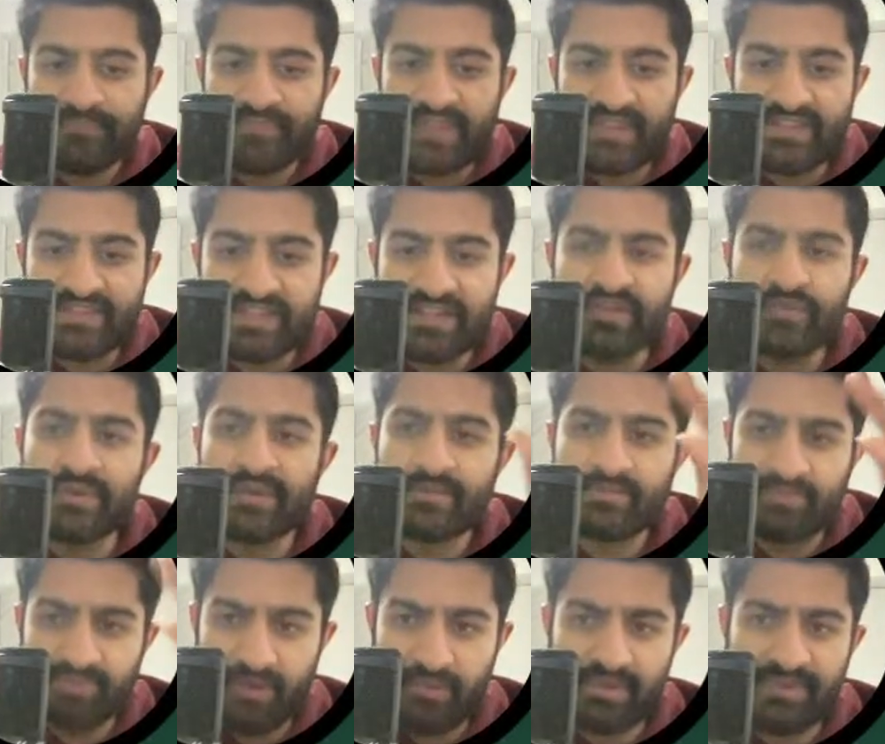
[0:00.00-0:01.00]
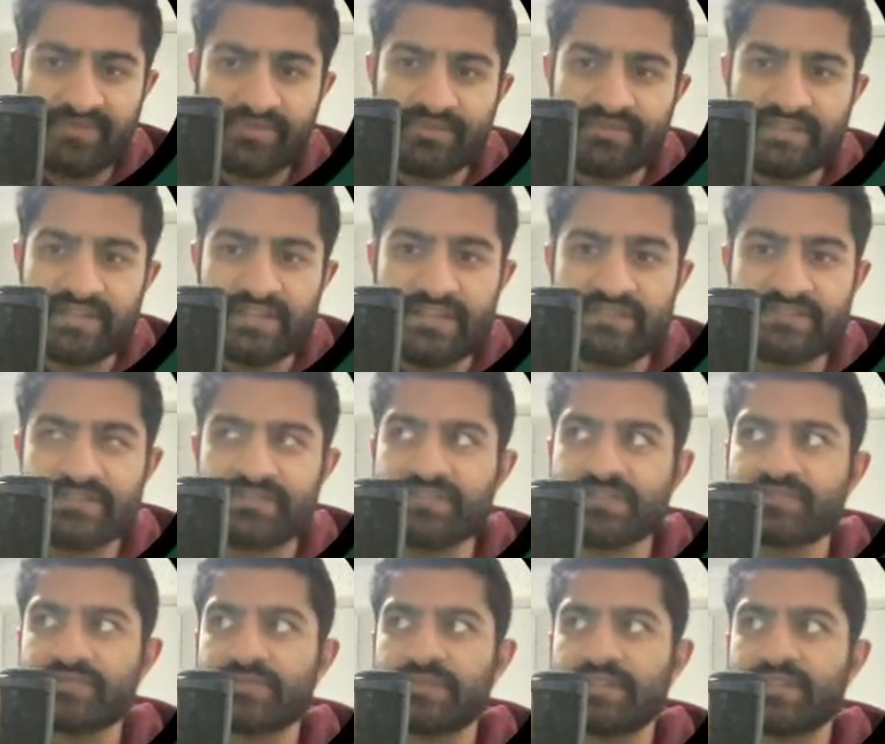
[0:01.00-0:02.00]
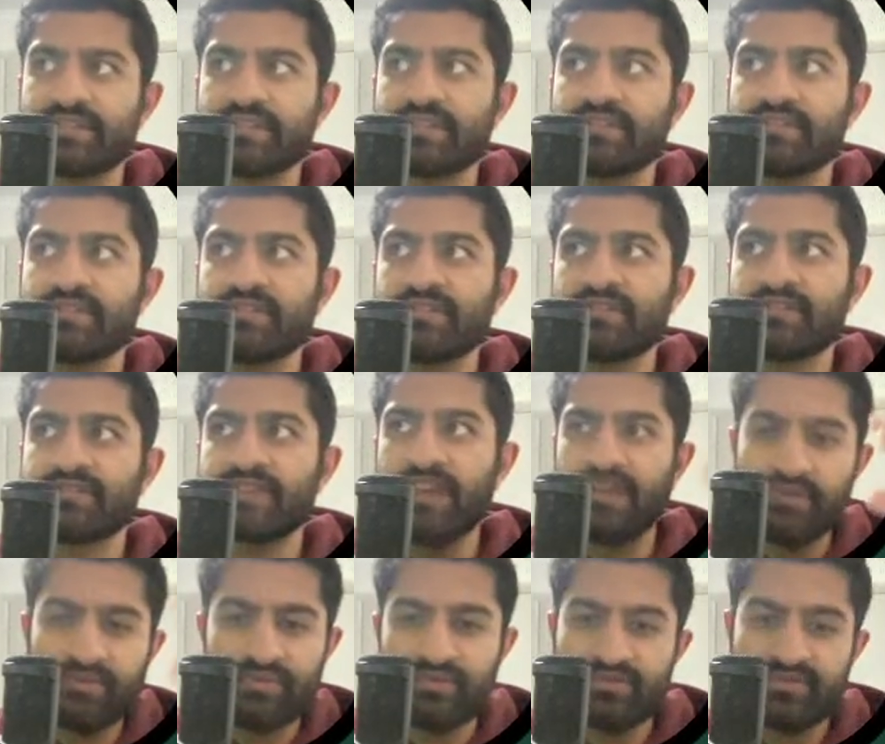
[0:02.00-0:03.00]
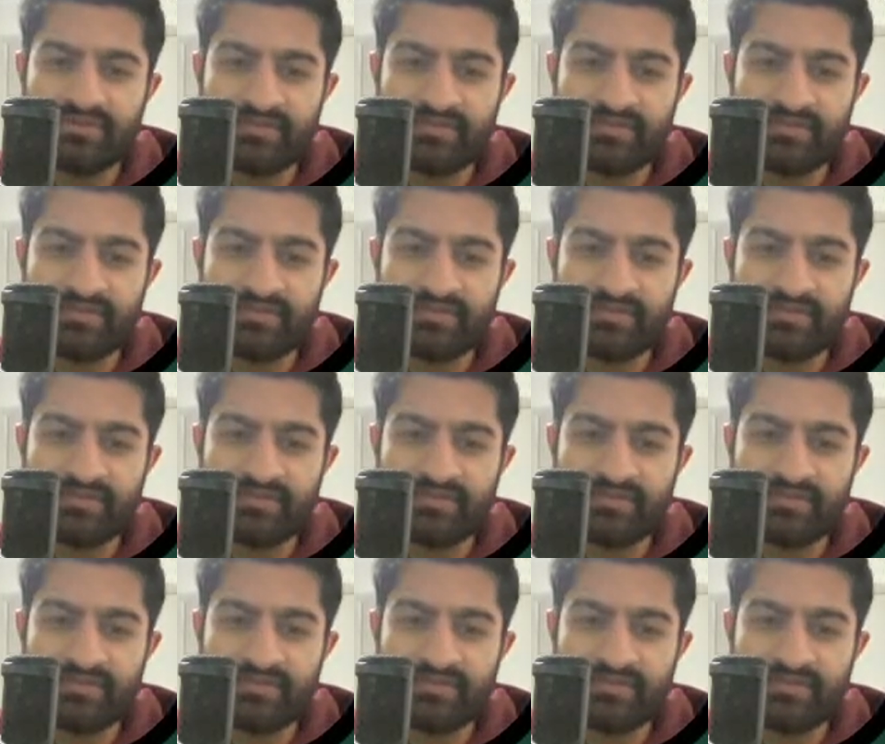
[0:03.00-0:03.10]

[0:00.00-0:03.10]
Centre wing probably feels the easiest this week to say who's